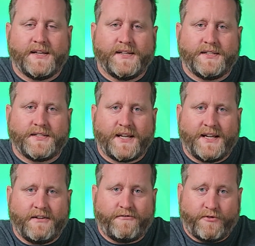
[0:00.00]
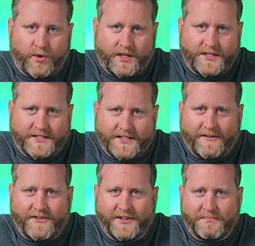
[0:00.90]
is a
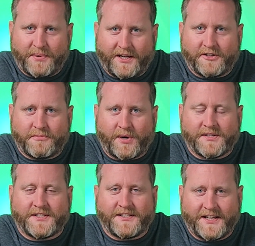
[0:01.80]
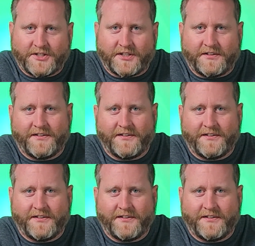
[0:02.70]
47-page presentation.